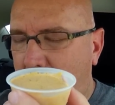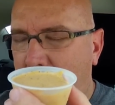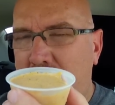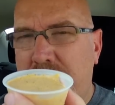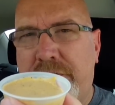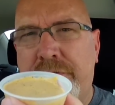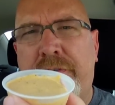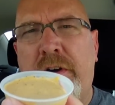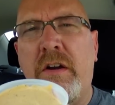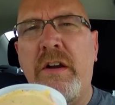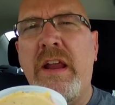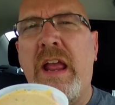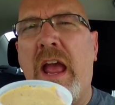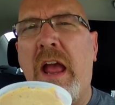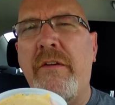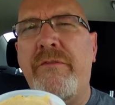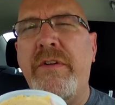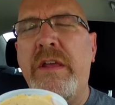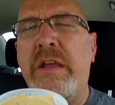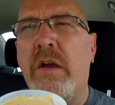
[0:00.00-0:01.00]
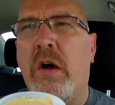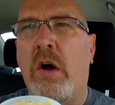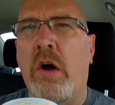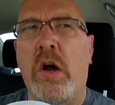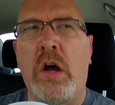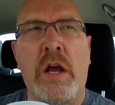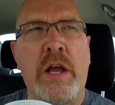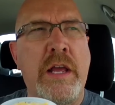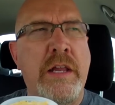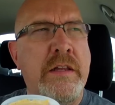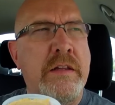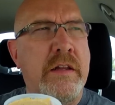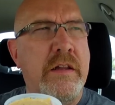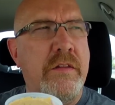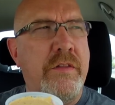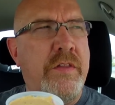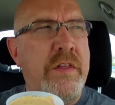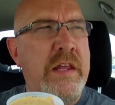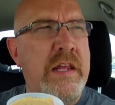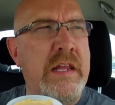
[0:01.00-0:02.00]
it's very heavy on
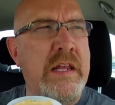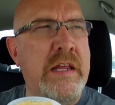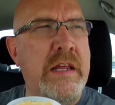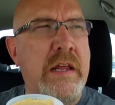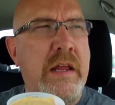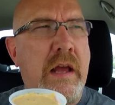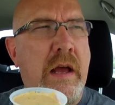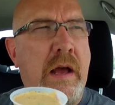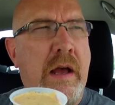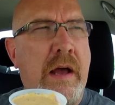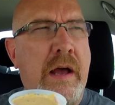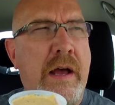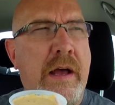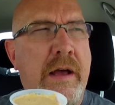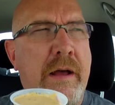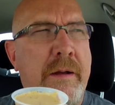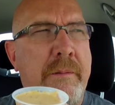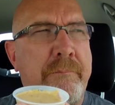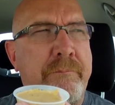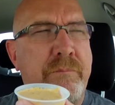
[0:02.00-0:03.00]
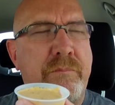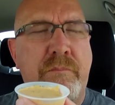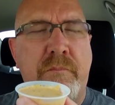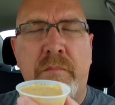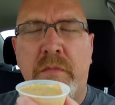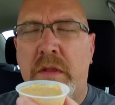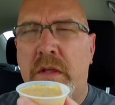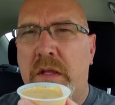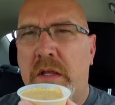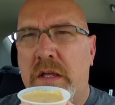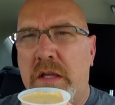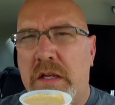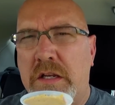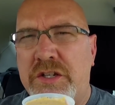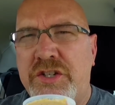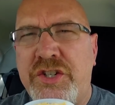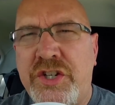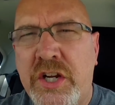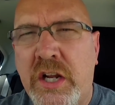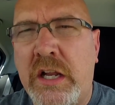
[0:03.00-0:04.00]
the um,
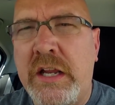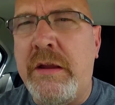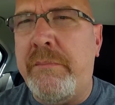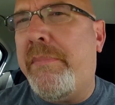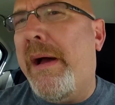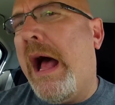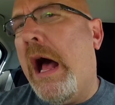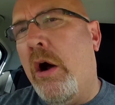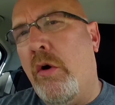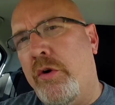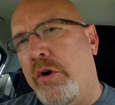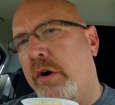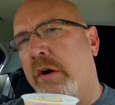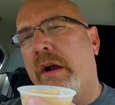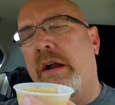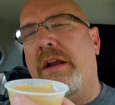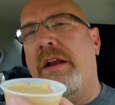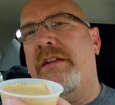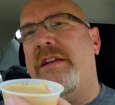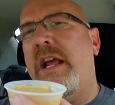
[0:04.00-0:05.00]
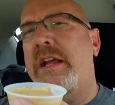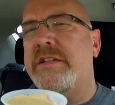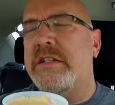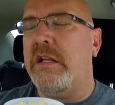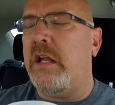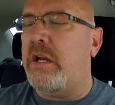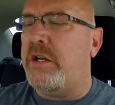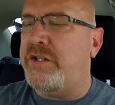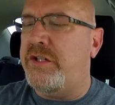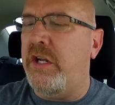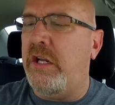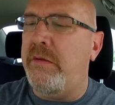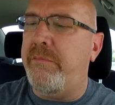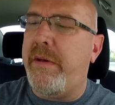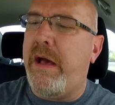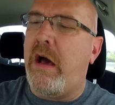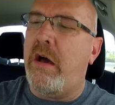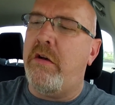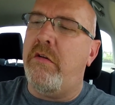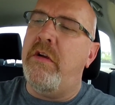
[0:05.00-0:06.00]
chili powder. I can taste a lot of chili
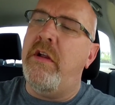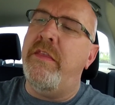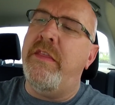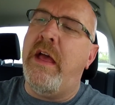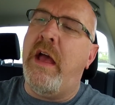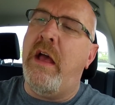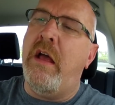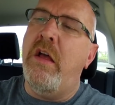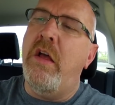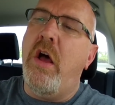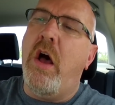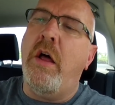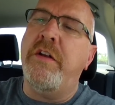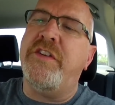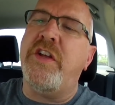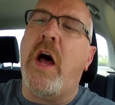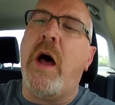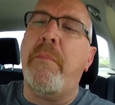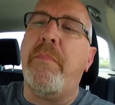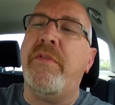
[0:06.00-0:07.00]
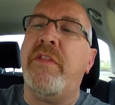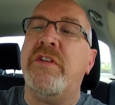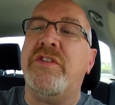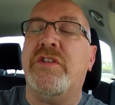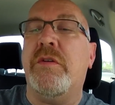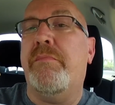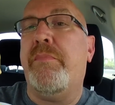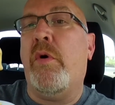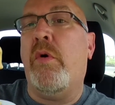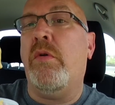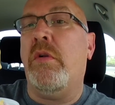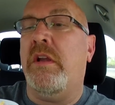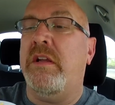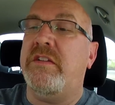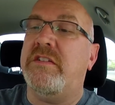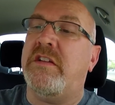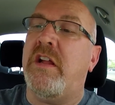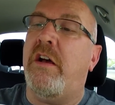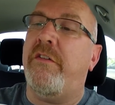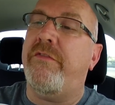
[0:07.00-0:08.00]
powder in that on top of the Chipotle
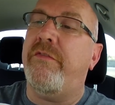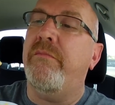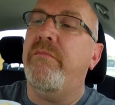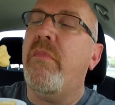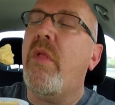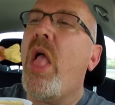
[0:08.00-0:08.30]
stuff.